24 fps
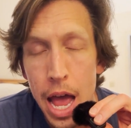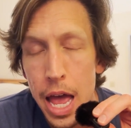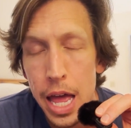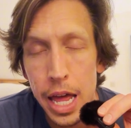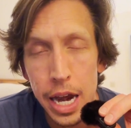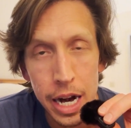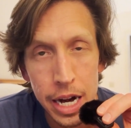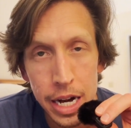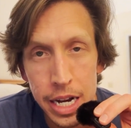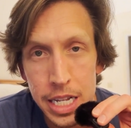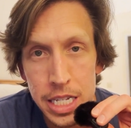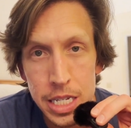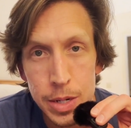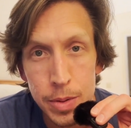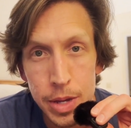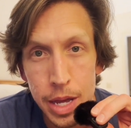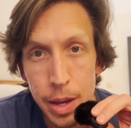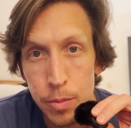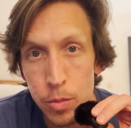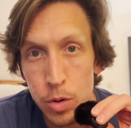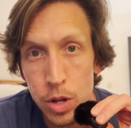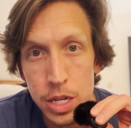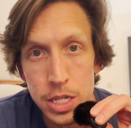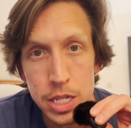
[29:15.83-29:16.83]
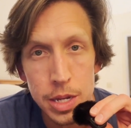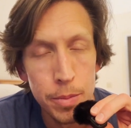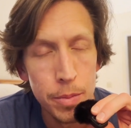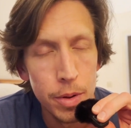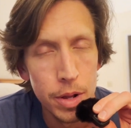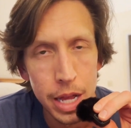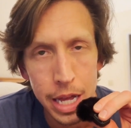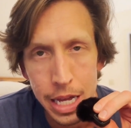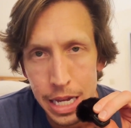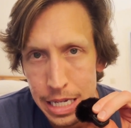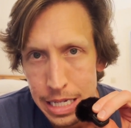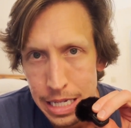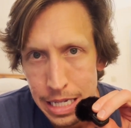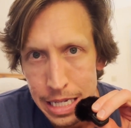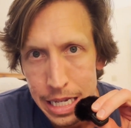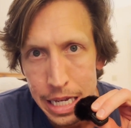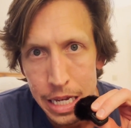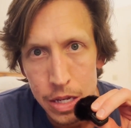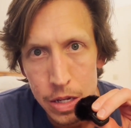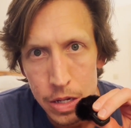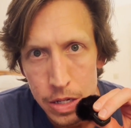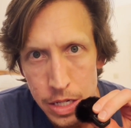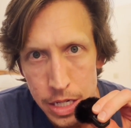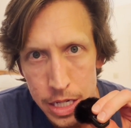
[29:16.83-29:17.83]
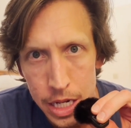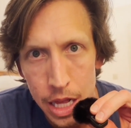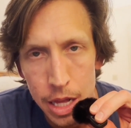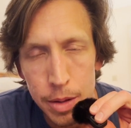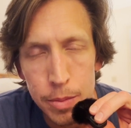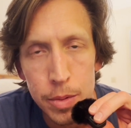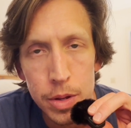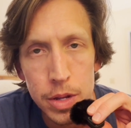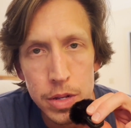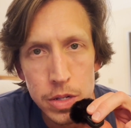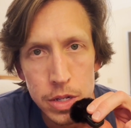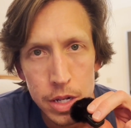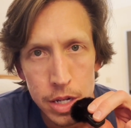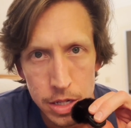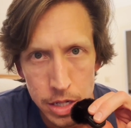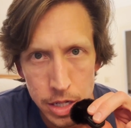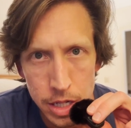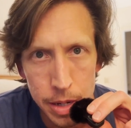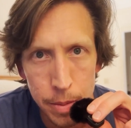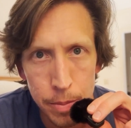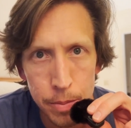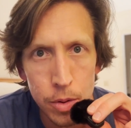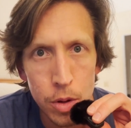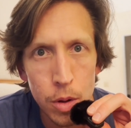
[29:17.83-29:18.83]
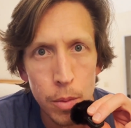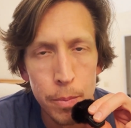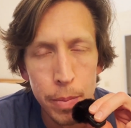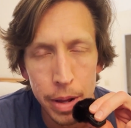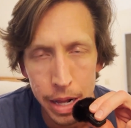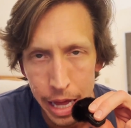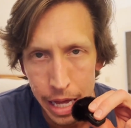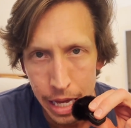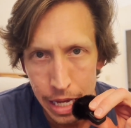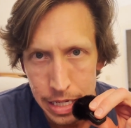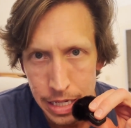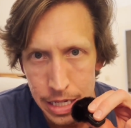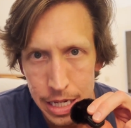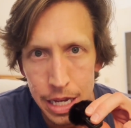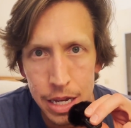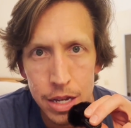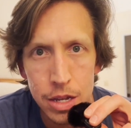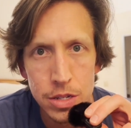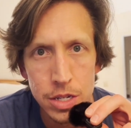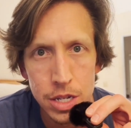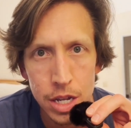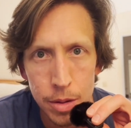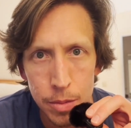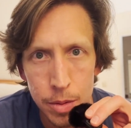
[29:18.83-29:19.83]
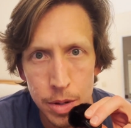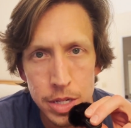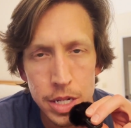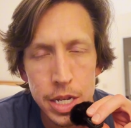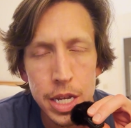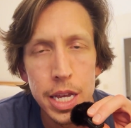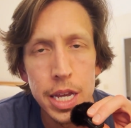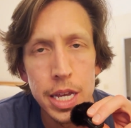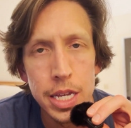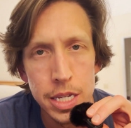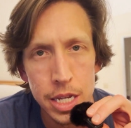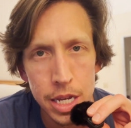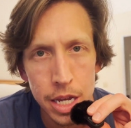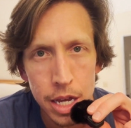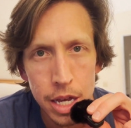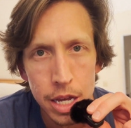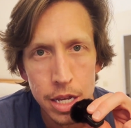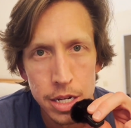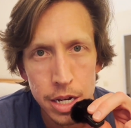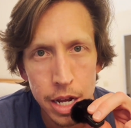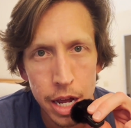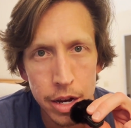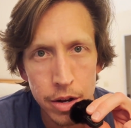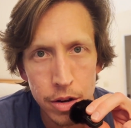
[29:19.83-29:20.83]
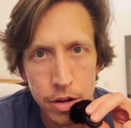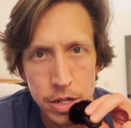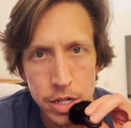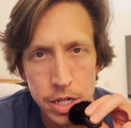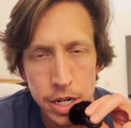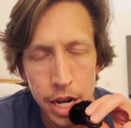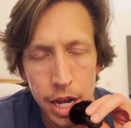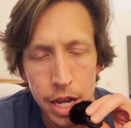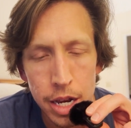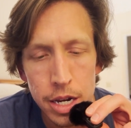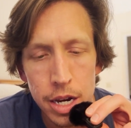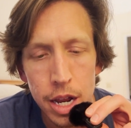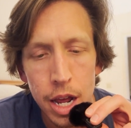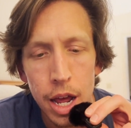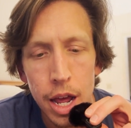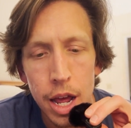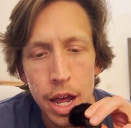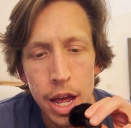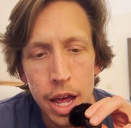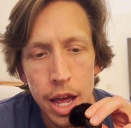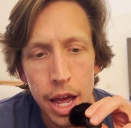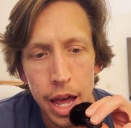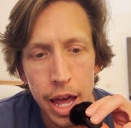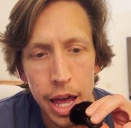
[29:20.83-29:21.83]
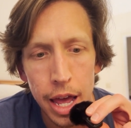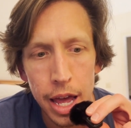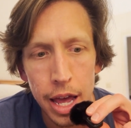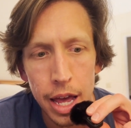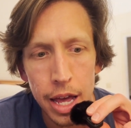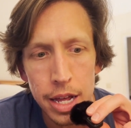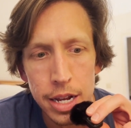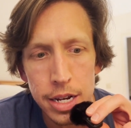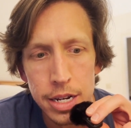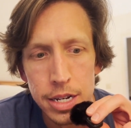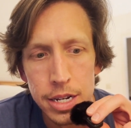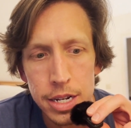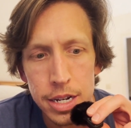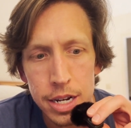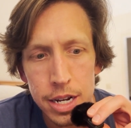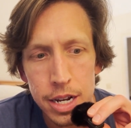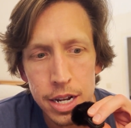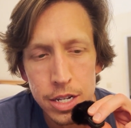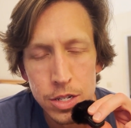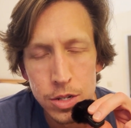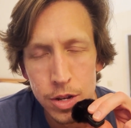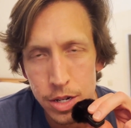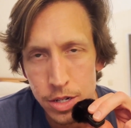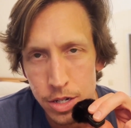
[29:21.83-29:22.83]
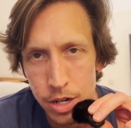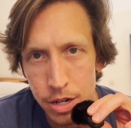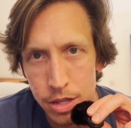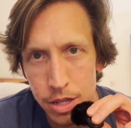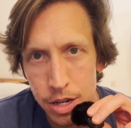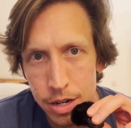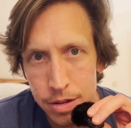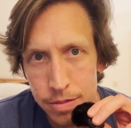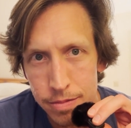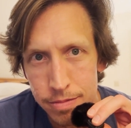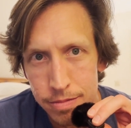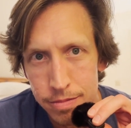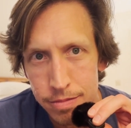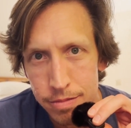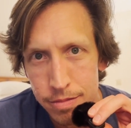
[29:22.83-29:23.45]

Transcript: And it needs to be kept really simple, like single syllables, simple, but like single syllables, easy to understand. And so I'll start there.